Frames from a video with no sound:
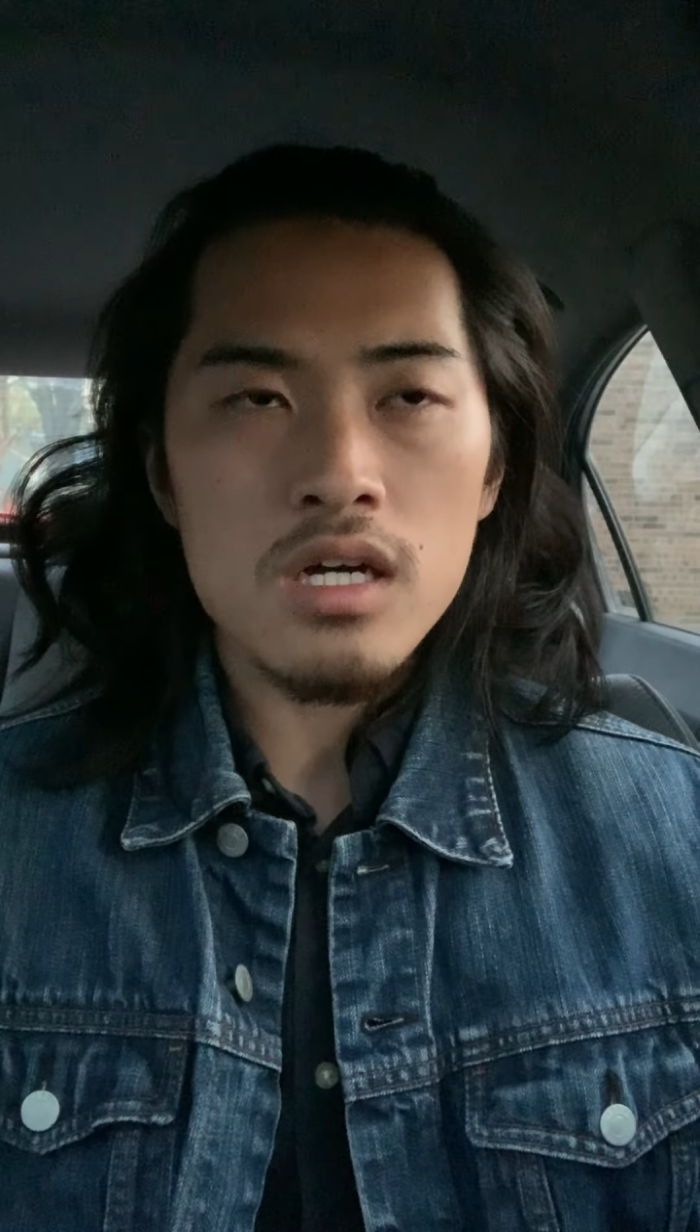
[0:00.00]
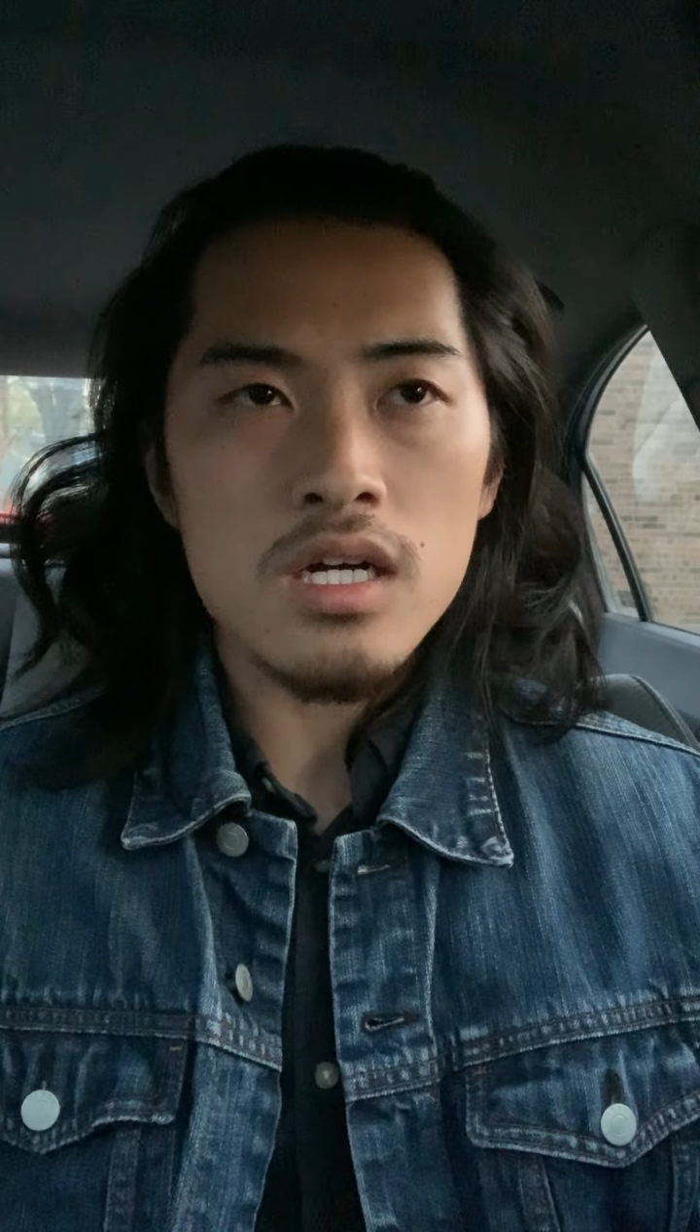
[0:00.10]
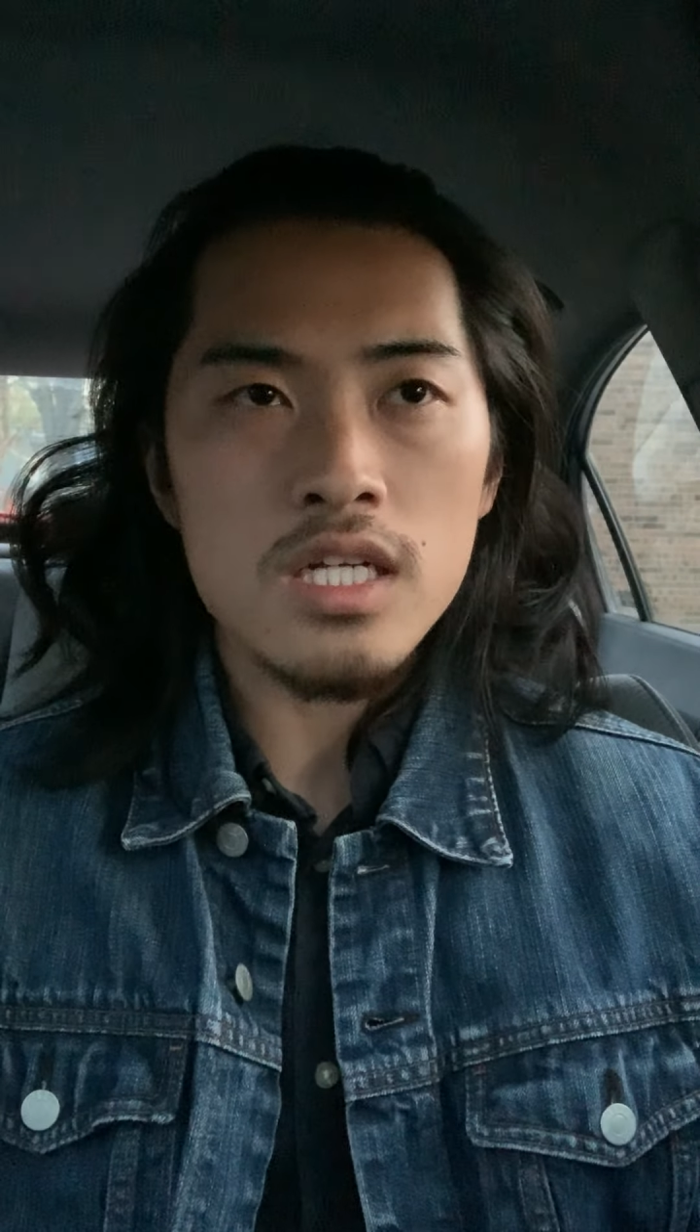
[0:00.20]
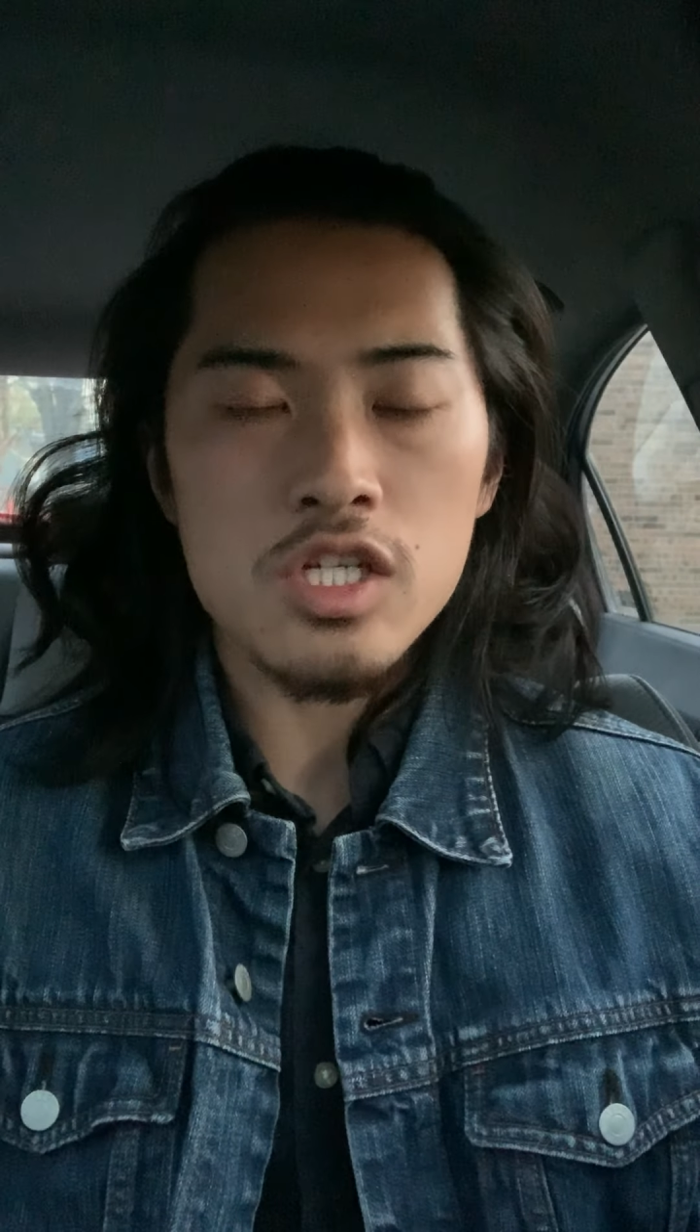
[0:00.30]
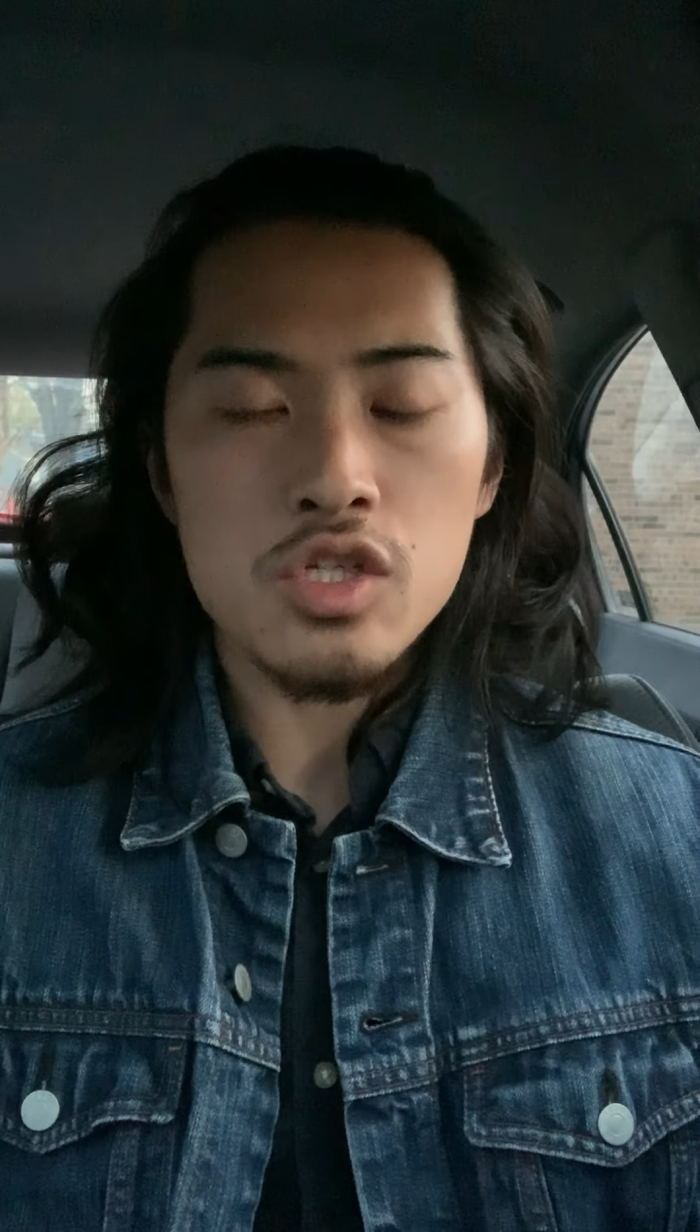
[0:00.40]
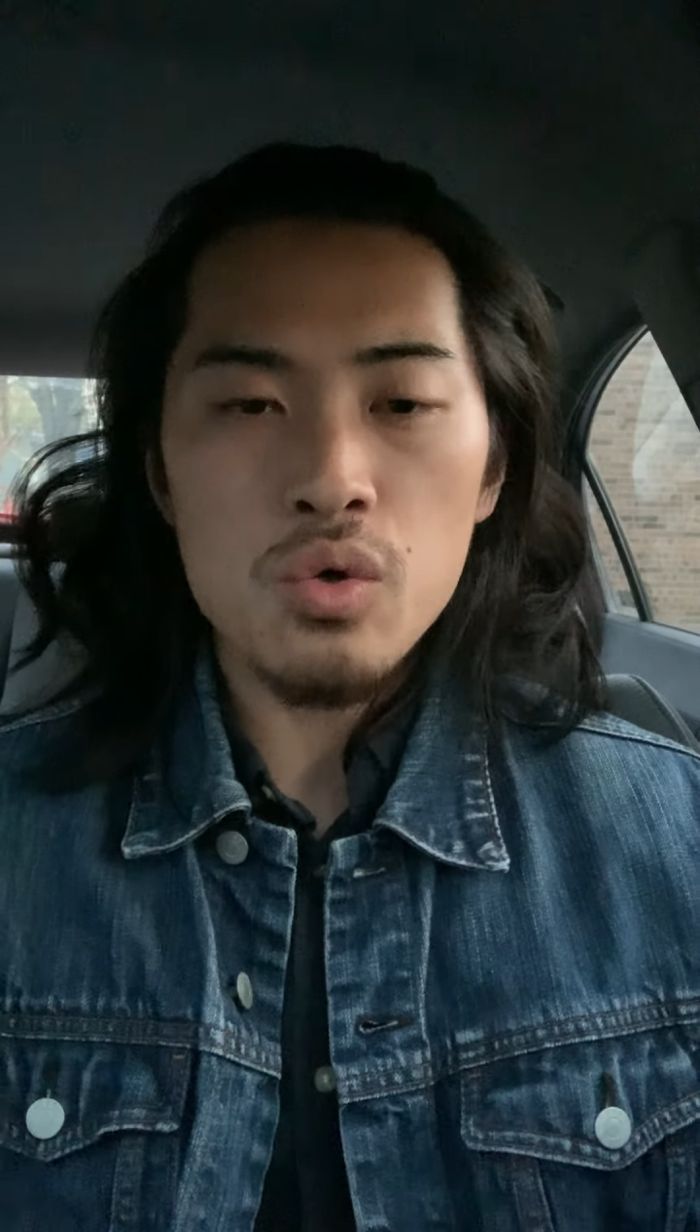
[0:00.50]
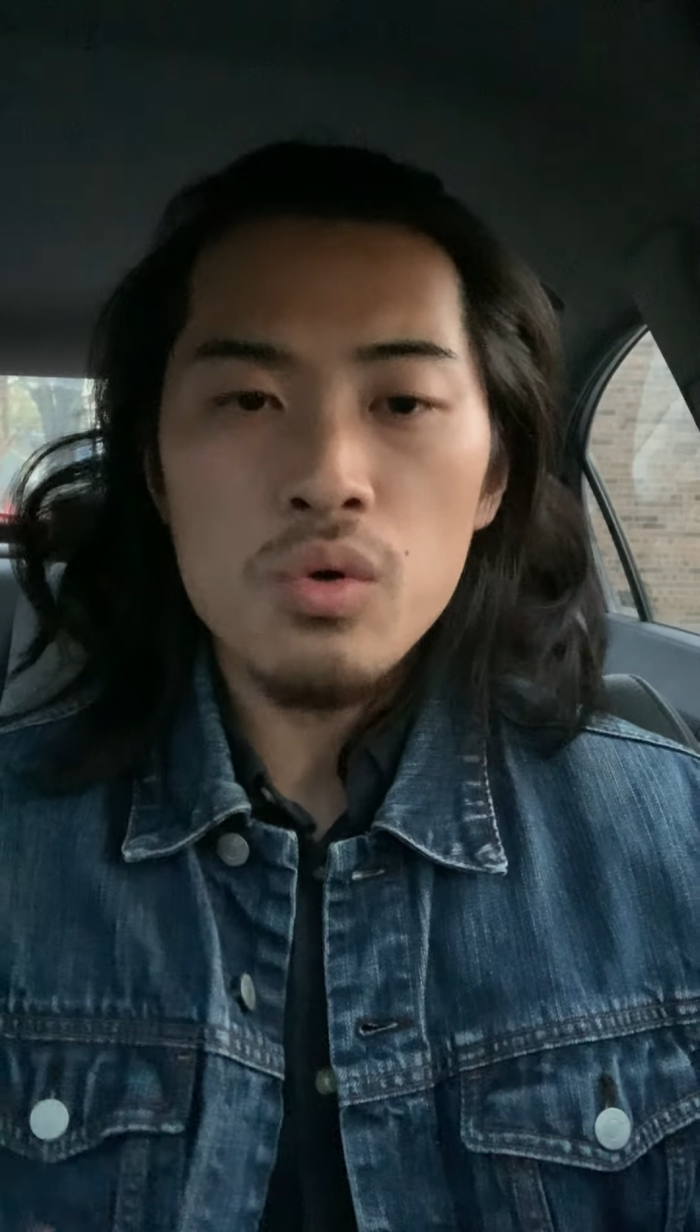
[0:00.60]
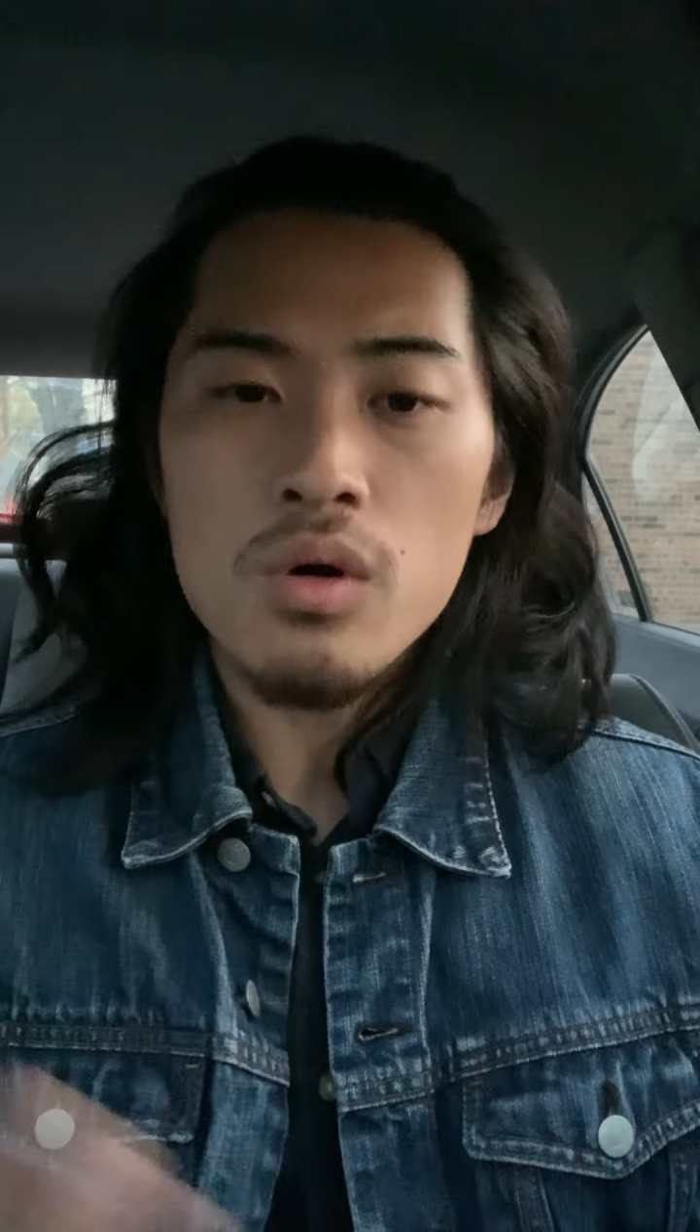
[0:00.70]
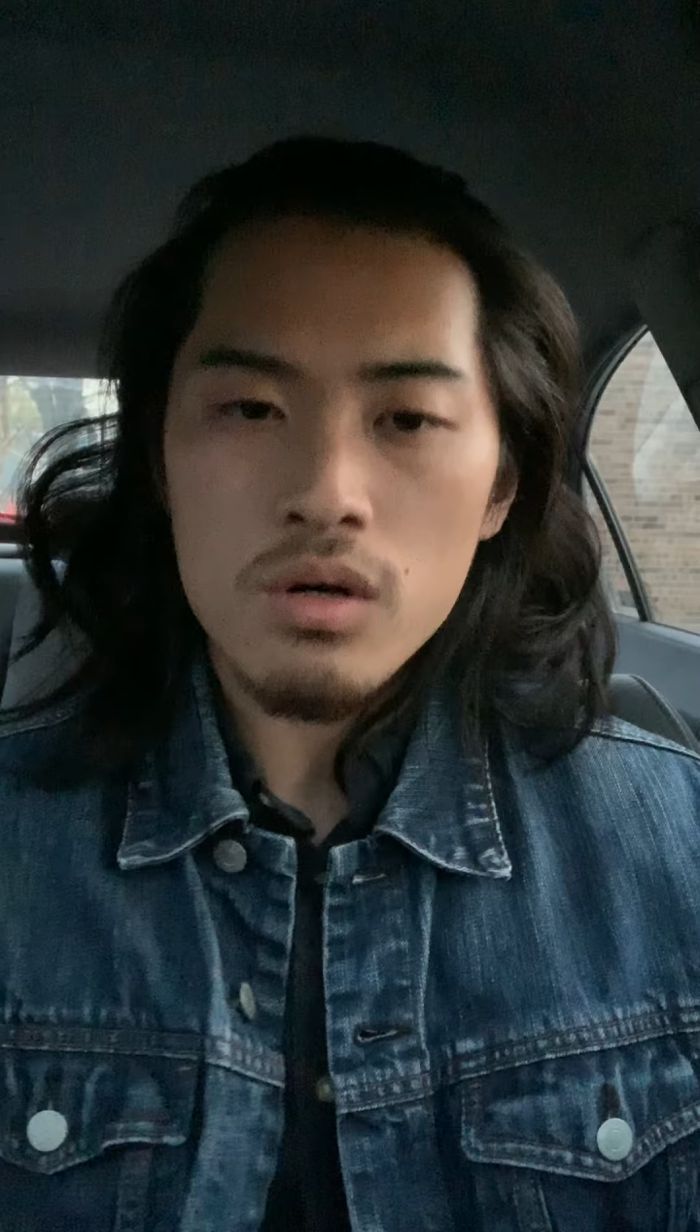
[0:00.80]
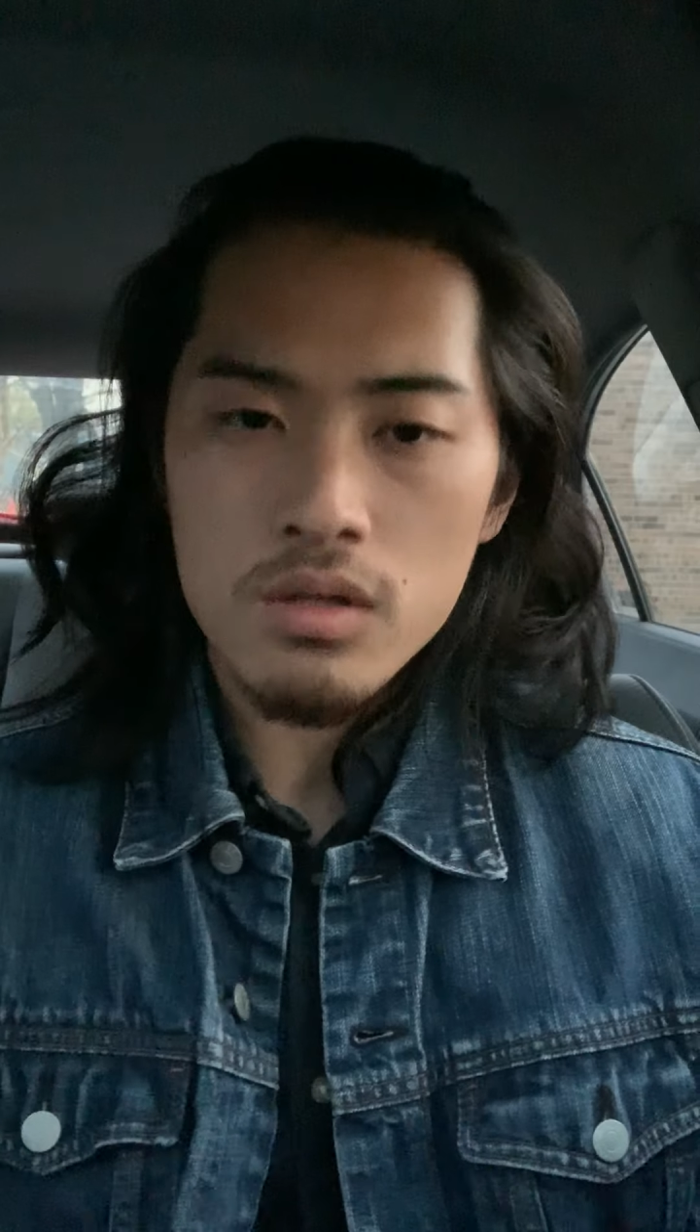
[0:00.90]
It's a
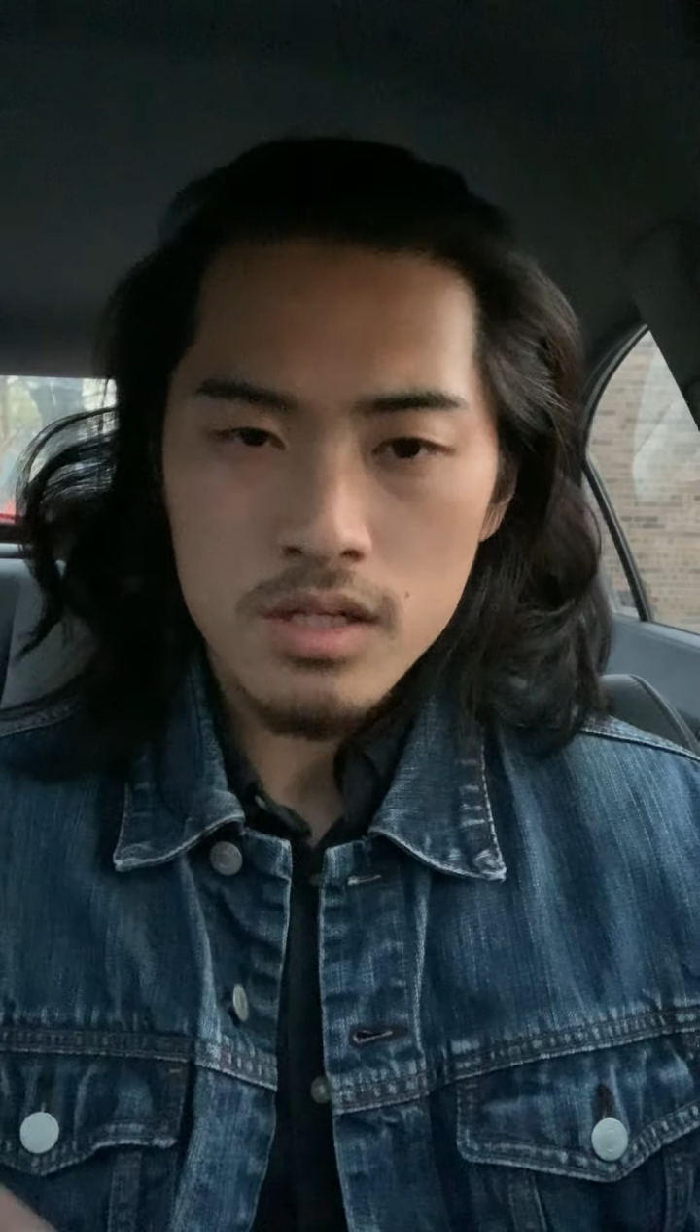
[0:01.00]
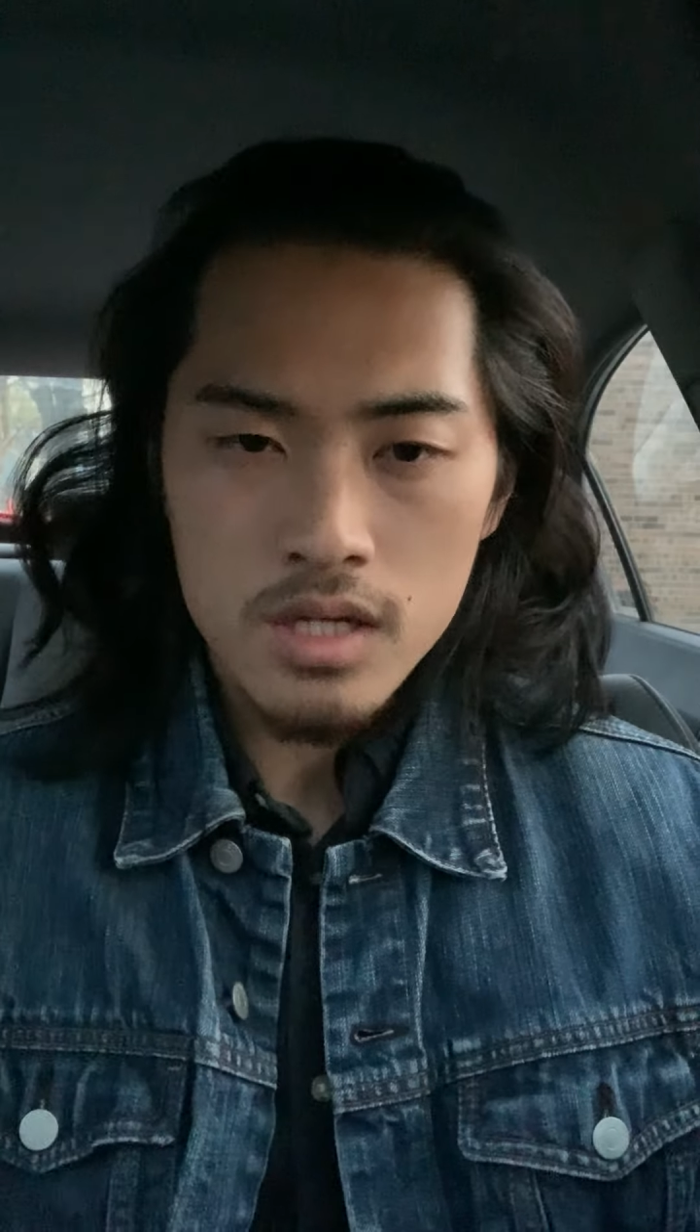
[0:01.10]
tool